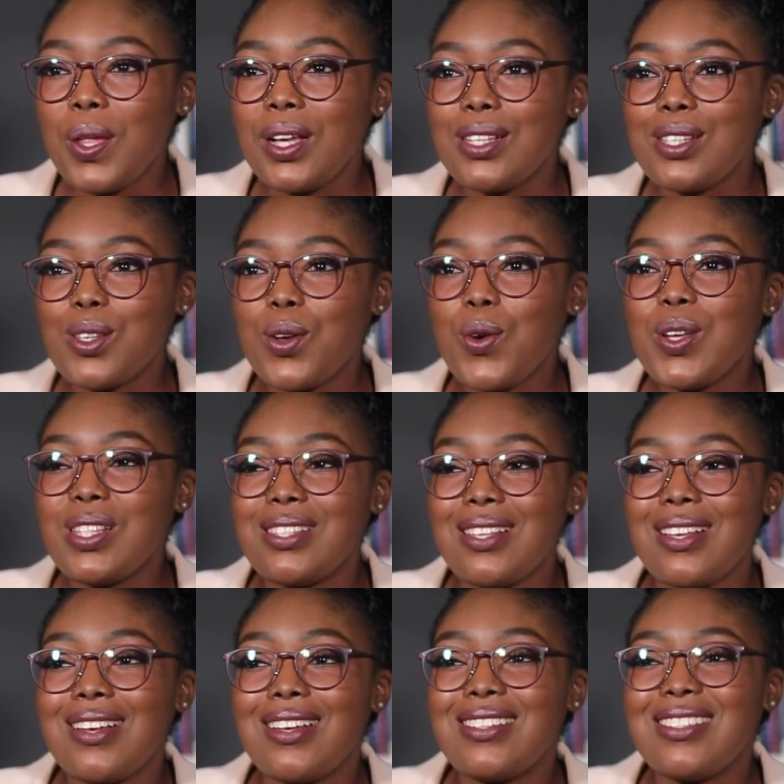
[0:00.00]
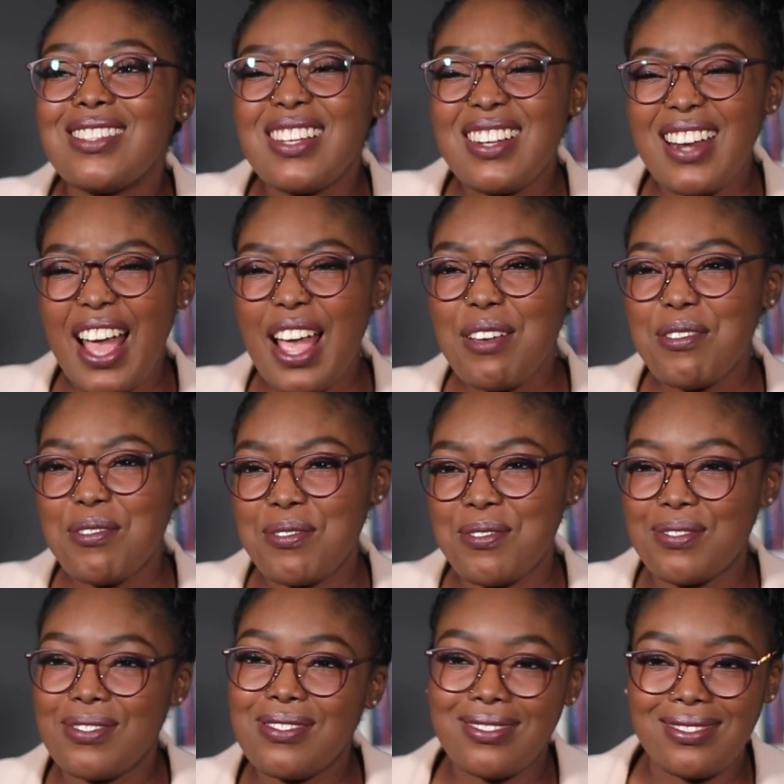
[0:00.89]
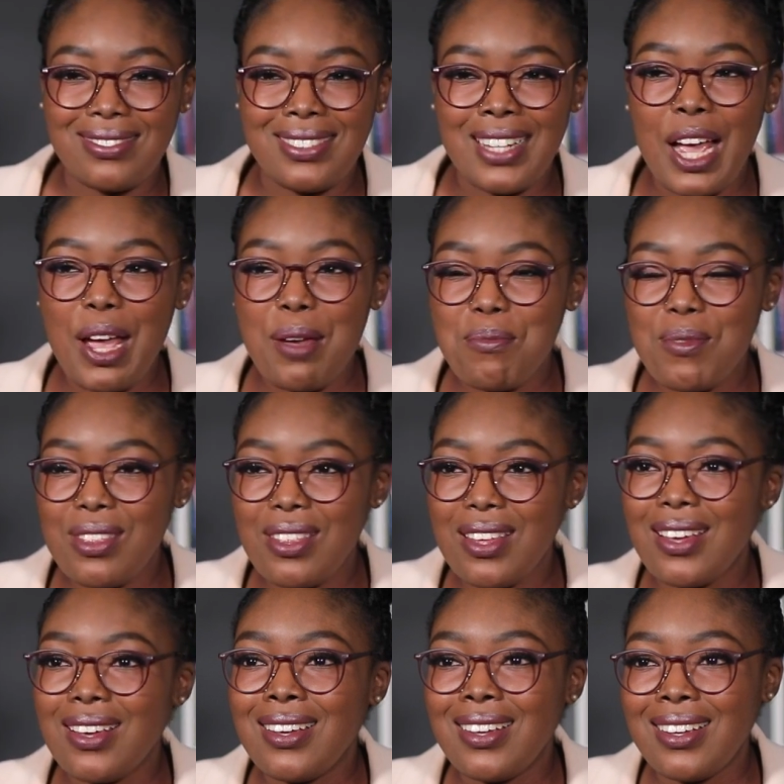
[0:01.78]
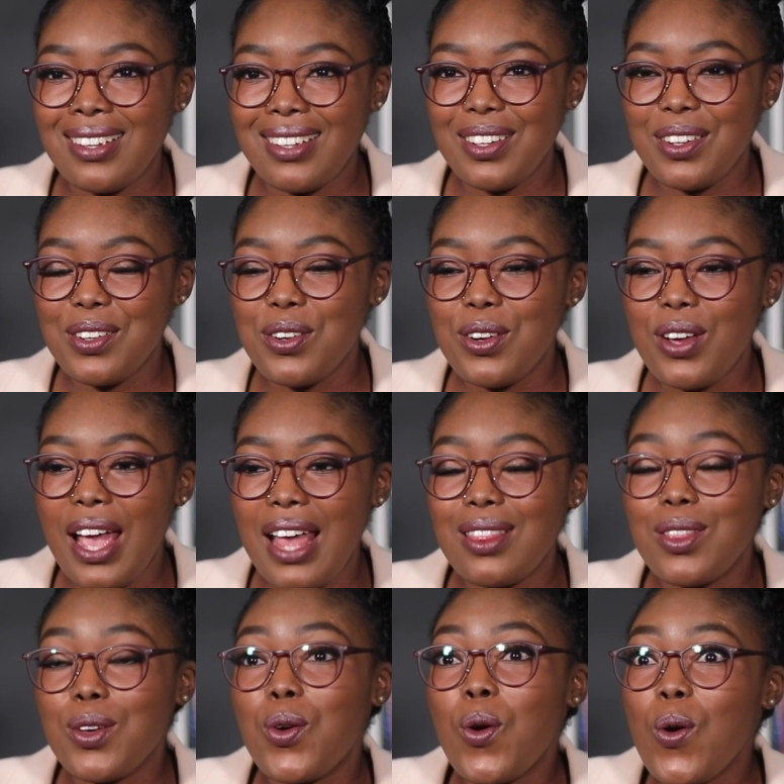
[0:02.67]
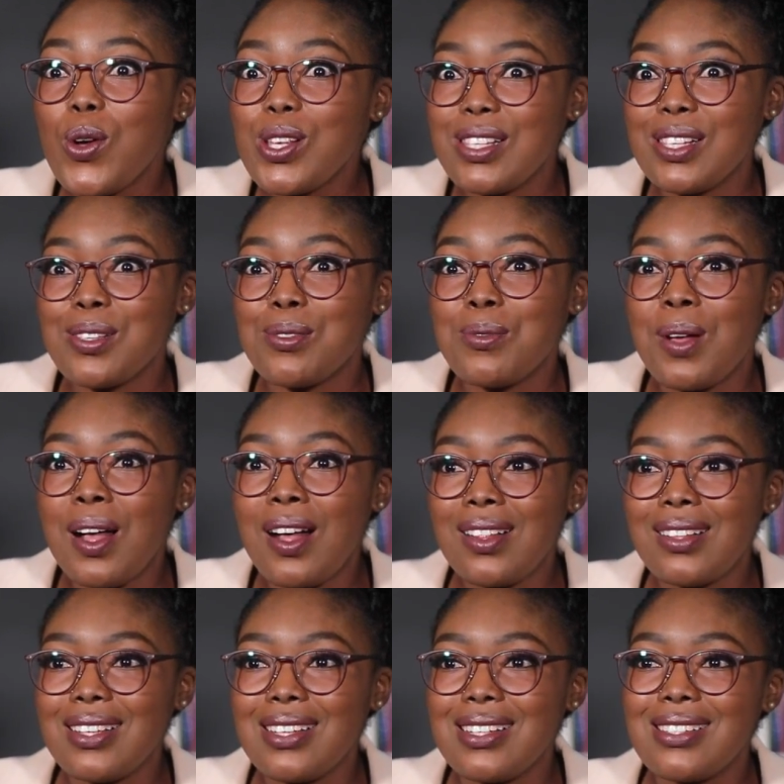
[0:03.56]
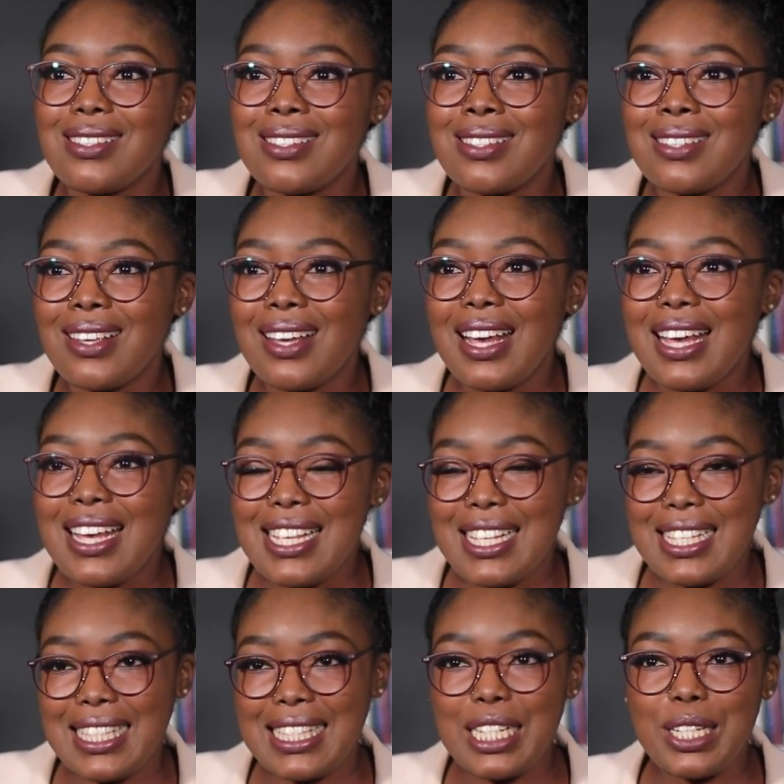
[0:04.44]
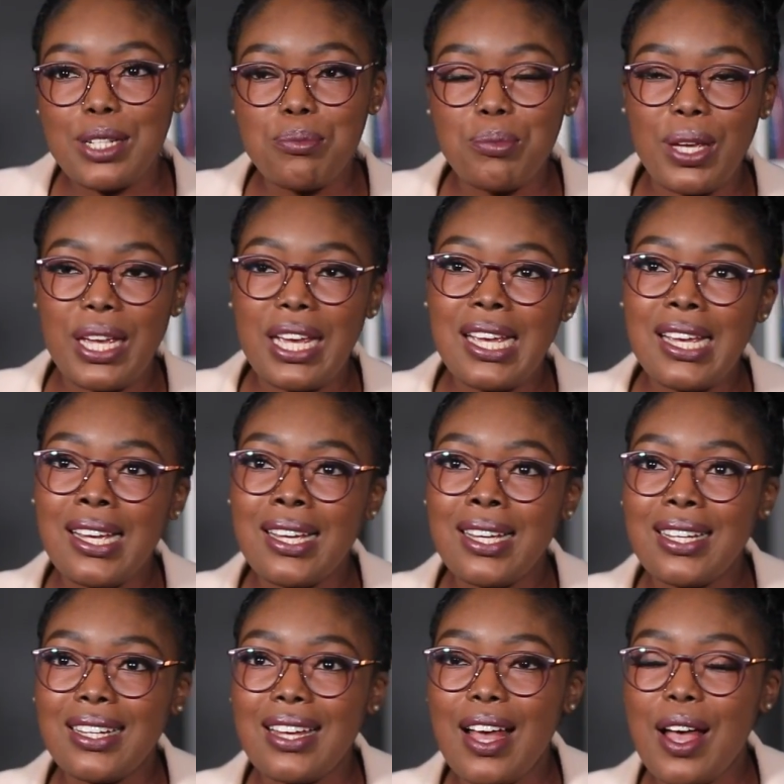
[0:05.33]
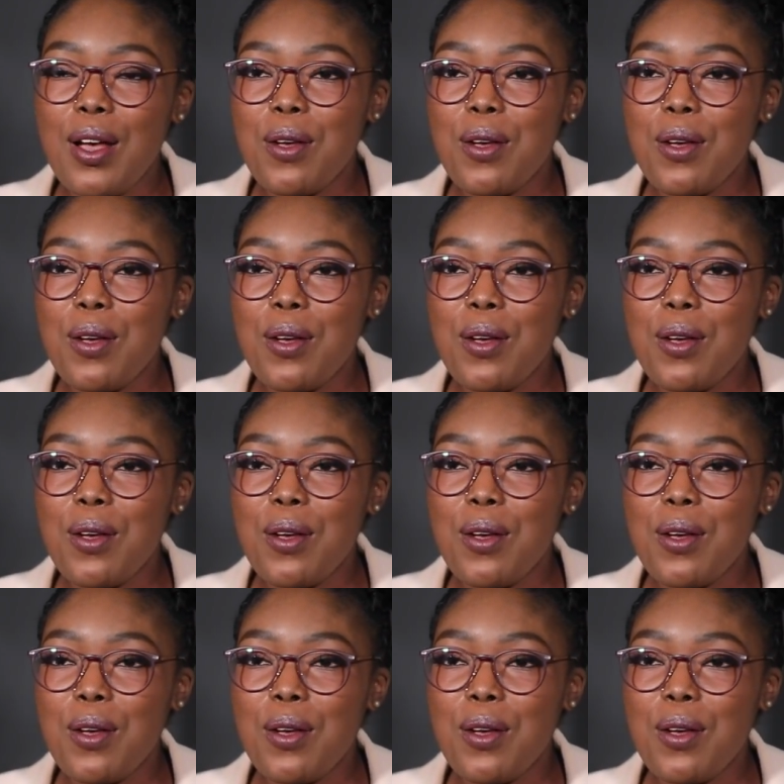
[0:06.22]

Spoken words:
So it's a lifetime thing, you know, and the cause as well is still being